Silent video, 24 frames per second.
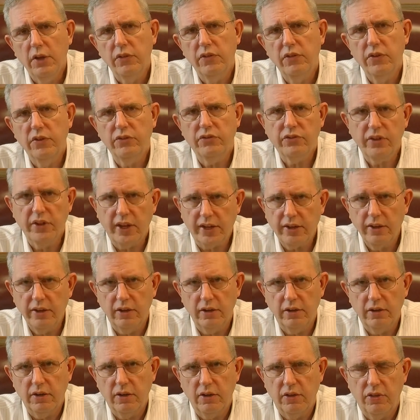The
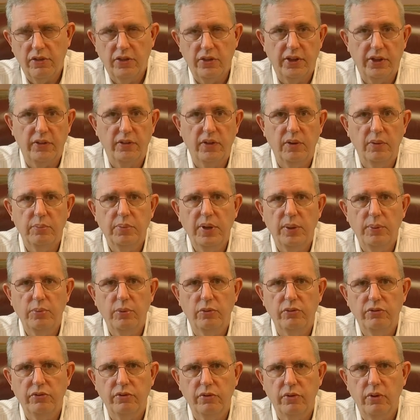second thing that people
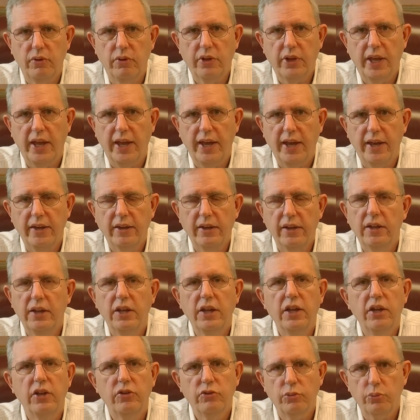should look at
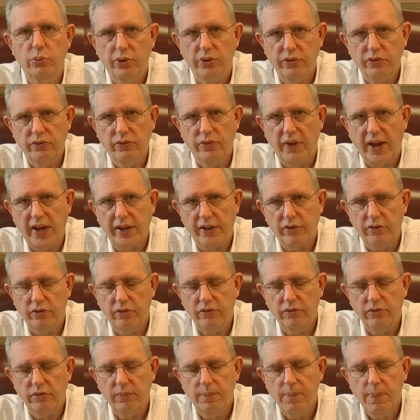is risk
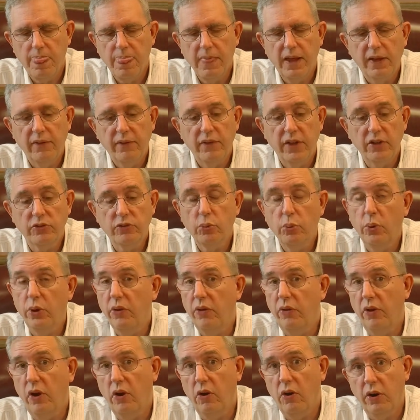factors. That's one
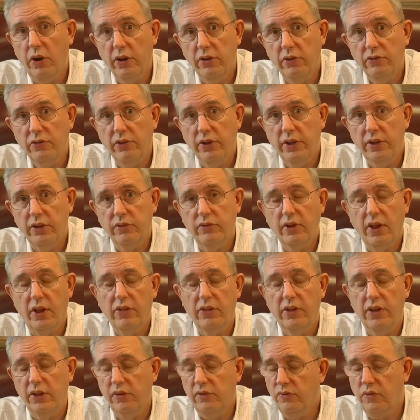of the hardest things, I
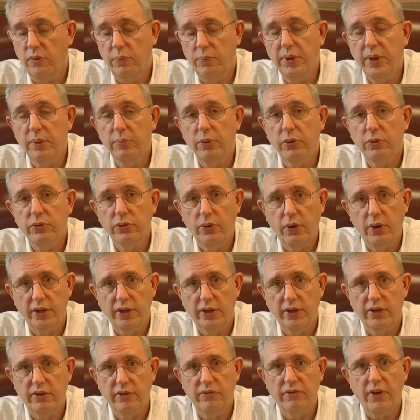think, for people to
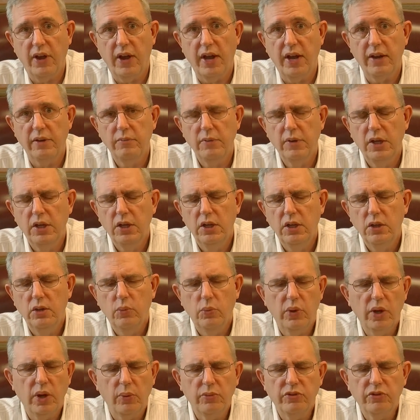identify.
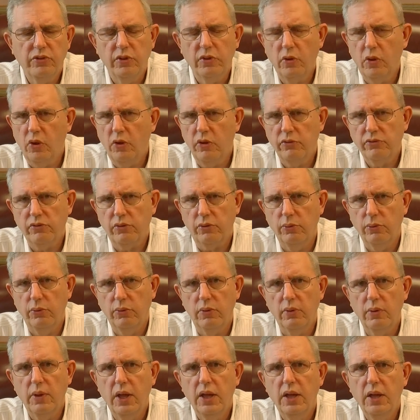When I was in law
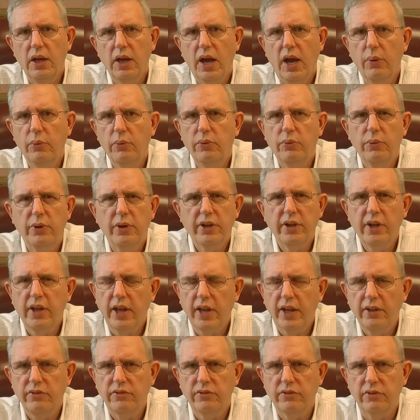school, I would read
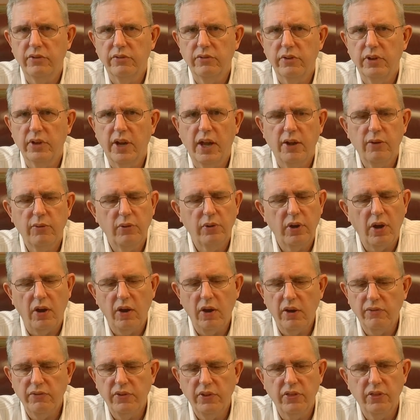cases and I would
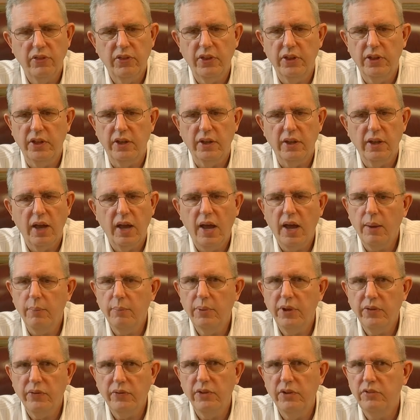often think, I
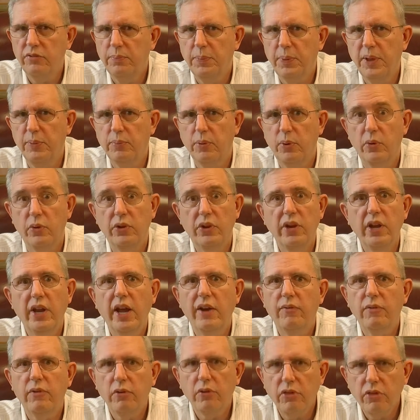bet these people
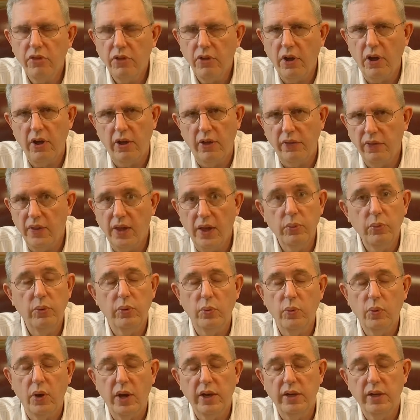never thought they would
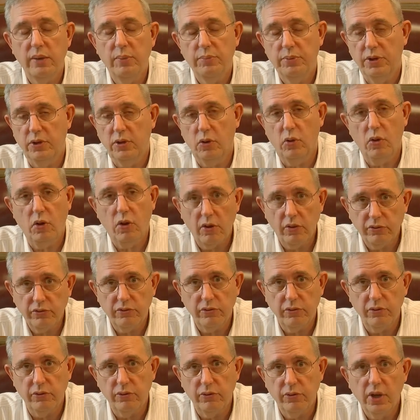wind up in a
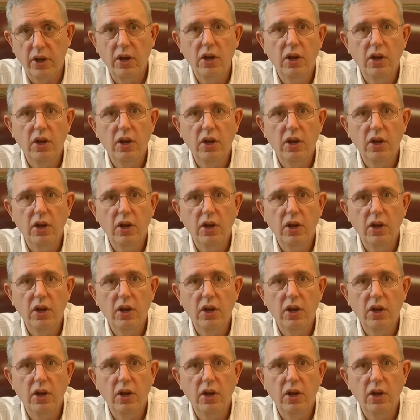lawsuit